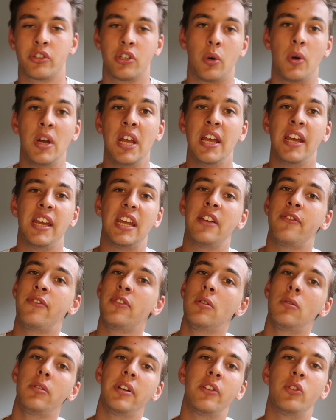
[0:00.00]
So if
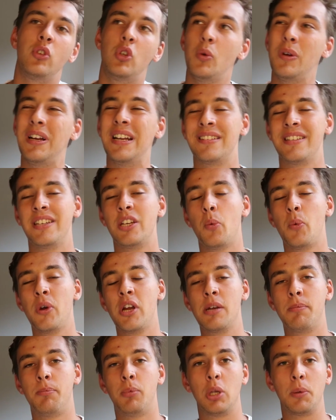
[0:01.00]
you're only doing, let's say, your
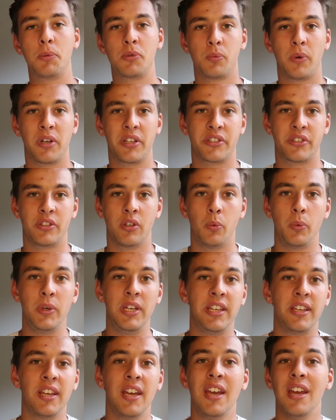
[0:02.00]
weighted pull-ups once a
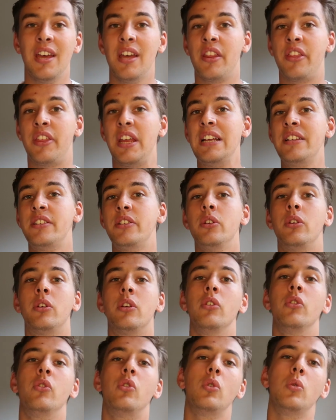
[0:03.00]
week, things you
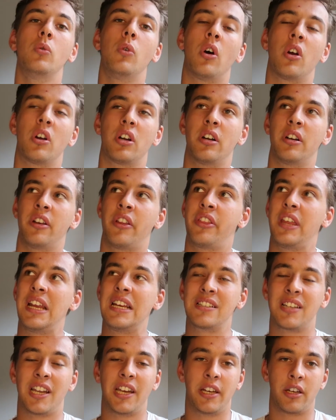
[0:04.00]
can do are
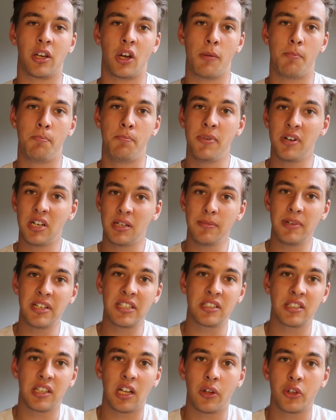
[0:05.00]
things like a pyramid
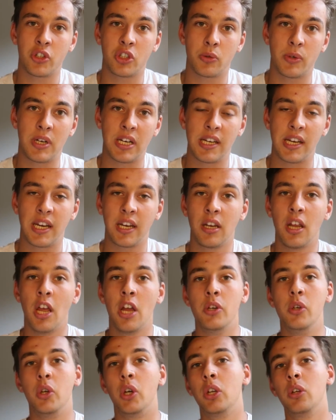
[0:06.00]
style training.
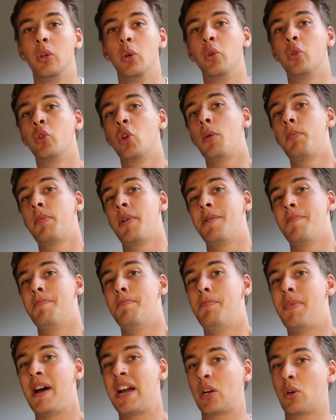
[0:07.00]
You can do top
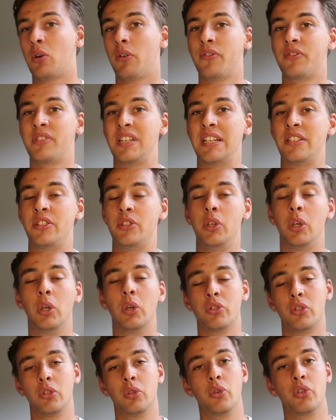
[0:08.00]
and back off sets. You can
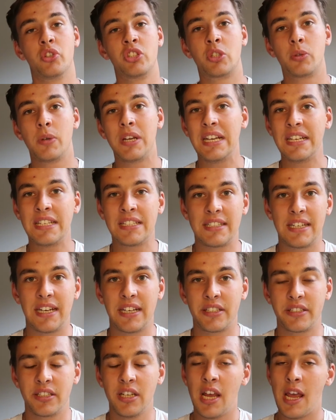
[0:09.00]
also do straight
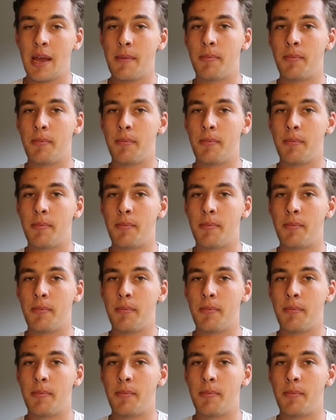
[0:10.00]
sets,